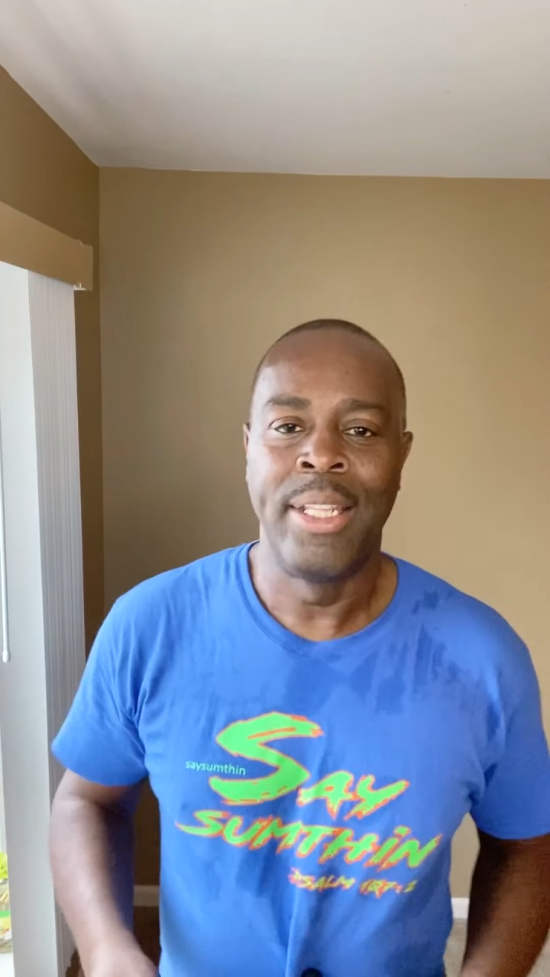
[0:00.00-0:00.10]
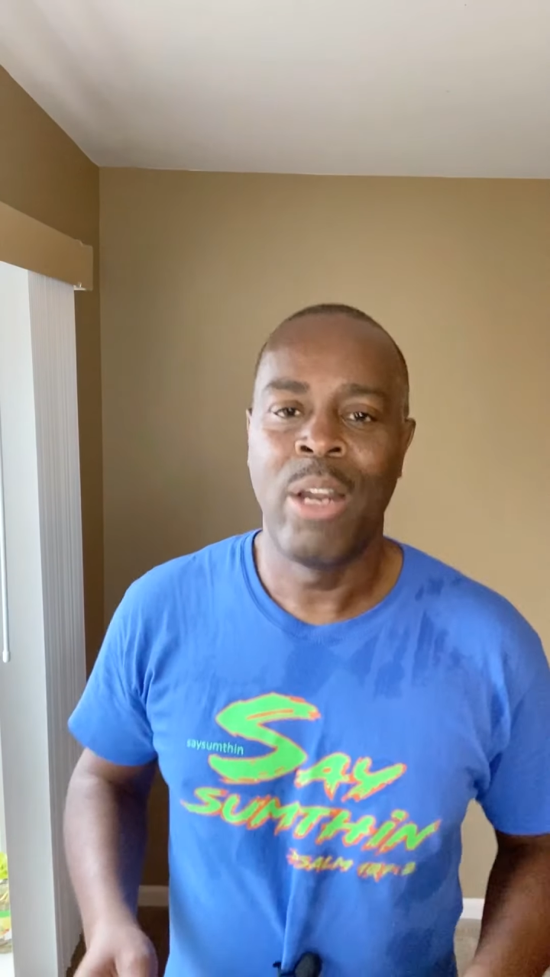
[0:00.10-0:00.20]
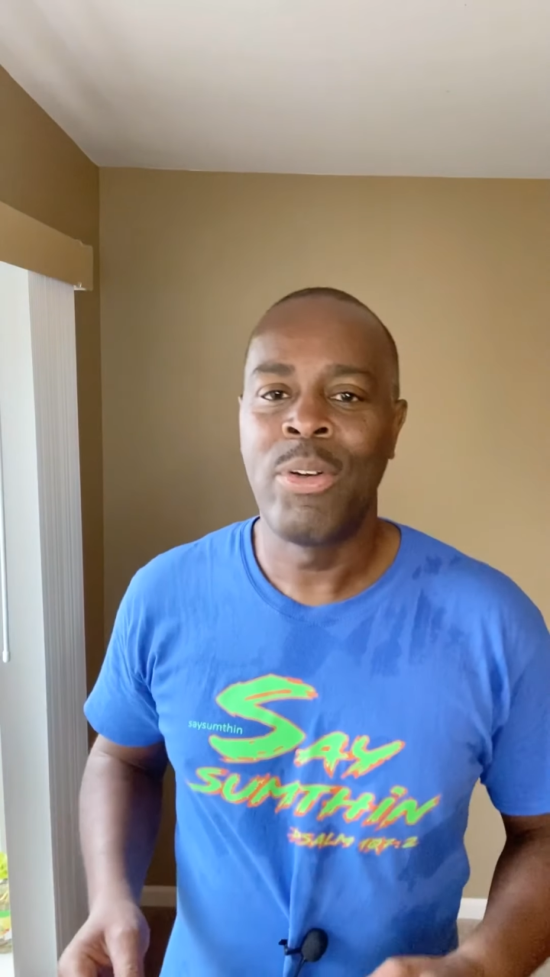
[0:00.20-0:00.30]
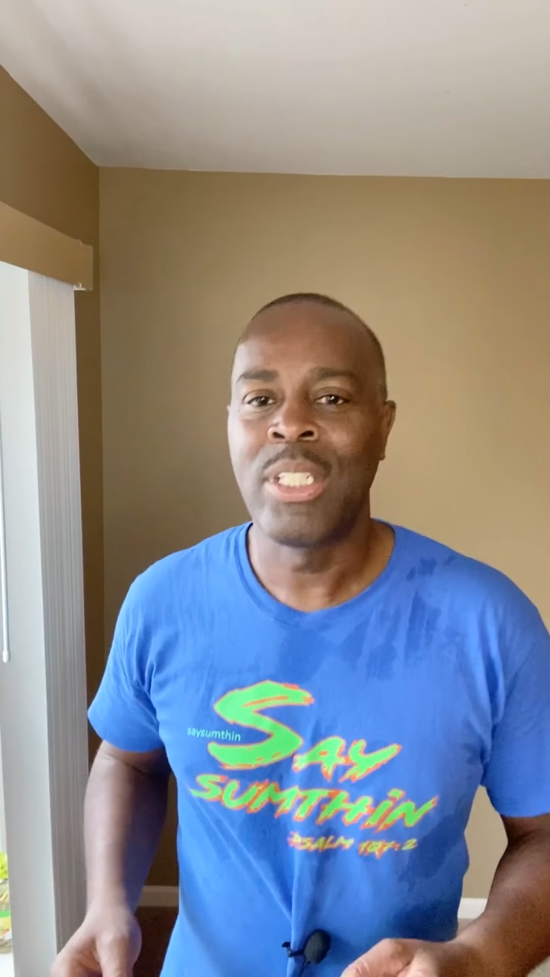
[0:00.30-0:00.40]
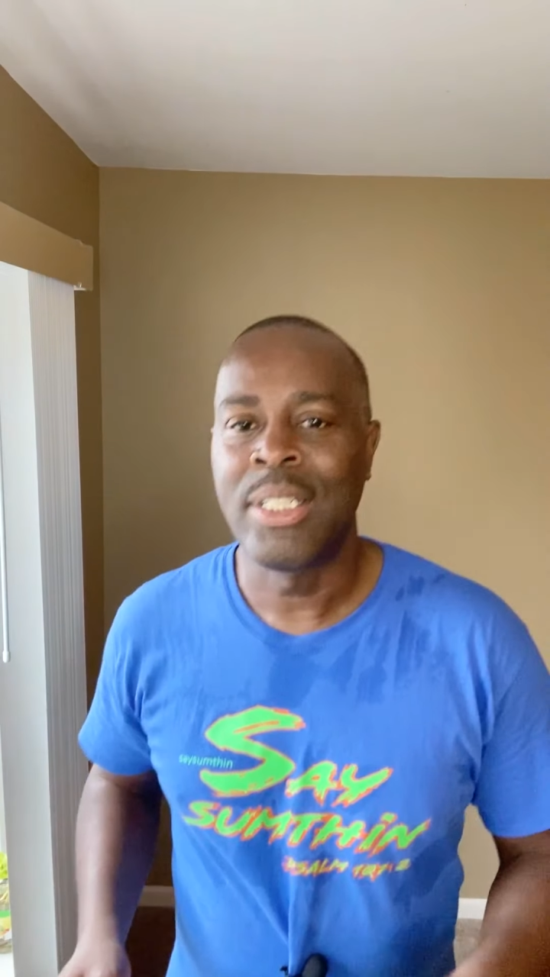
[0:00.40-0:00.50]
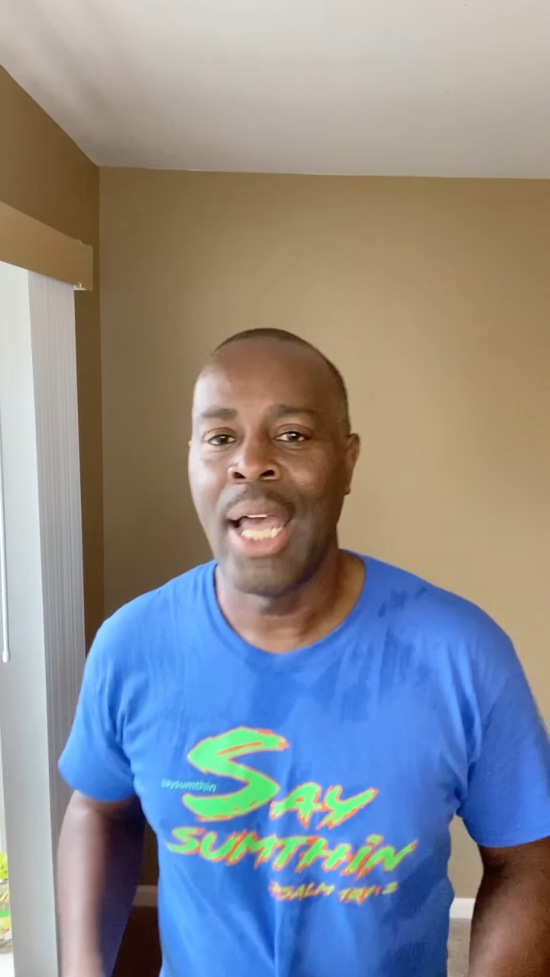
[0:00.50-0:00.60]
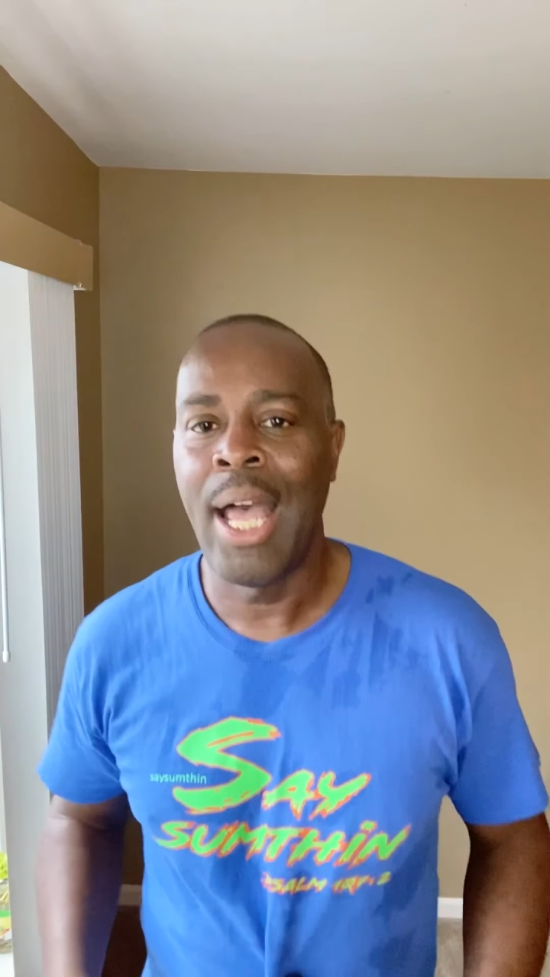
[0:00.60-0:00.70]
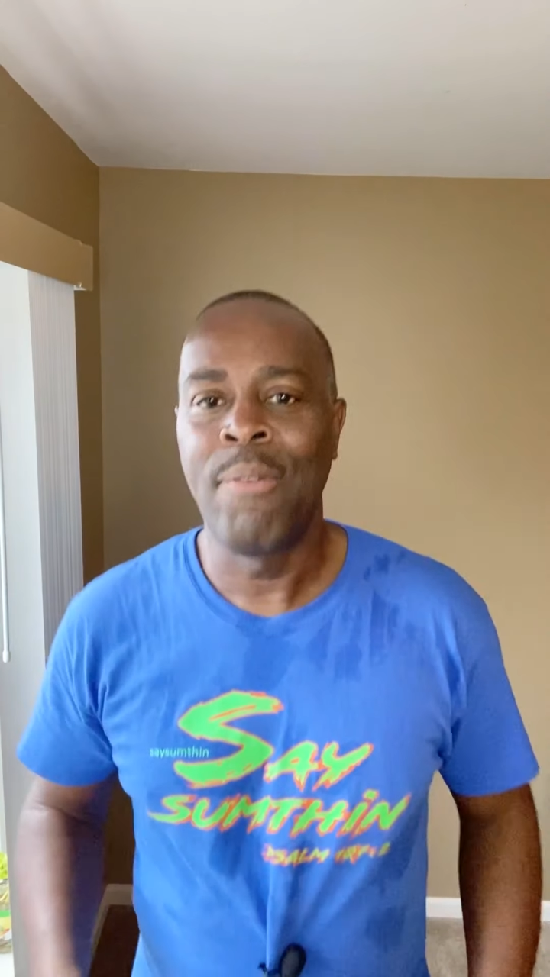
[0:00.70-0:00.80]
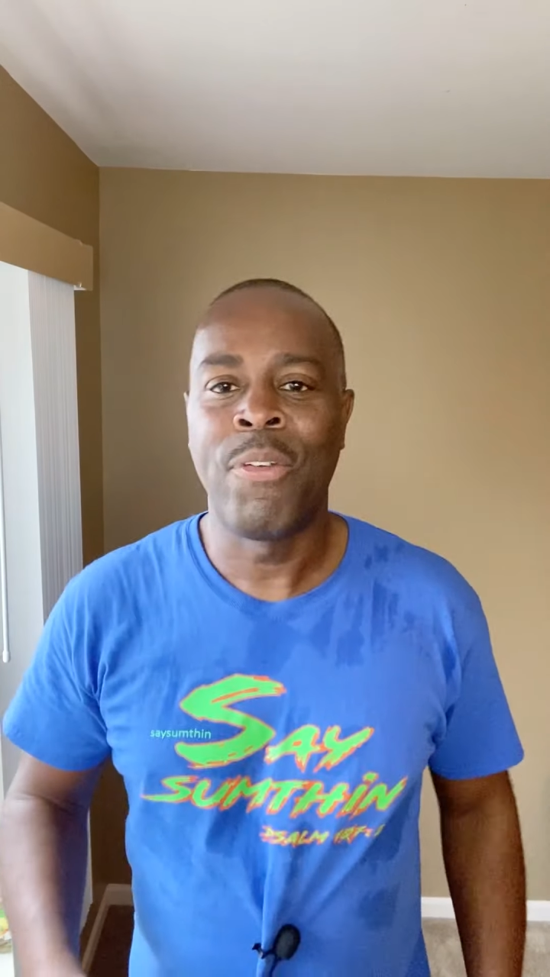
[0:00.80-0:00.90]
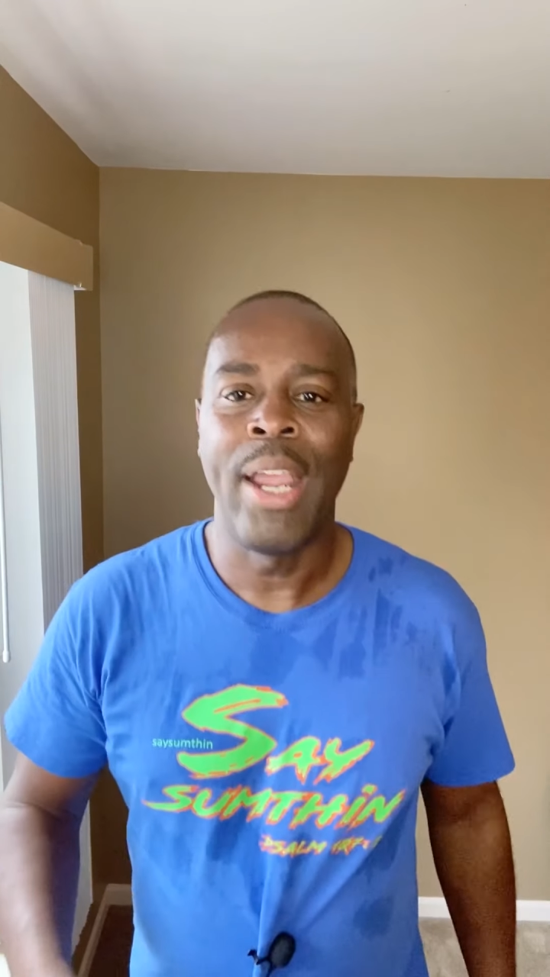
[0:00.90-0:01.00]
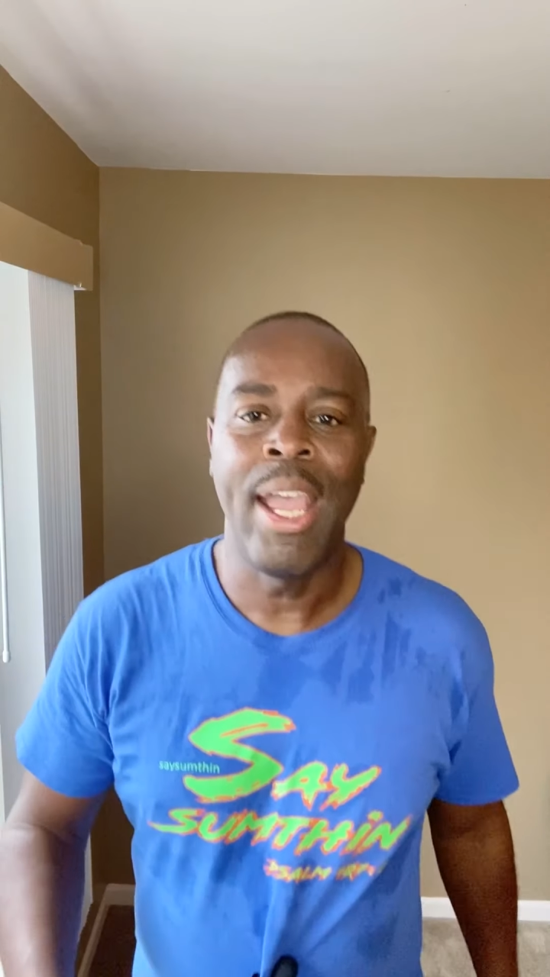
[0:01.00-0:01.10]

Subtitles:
there is a time for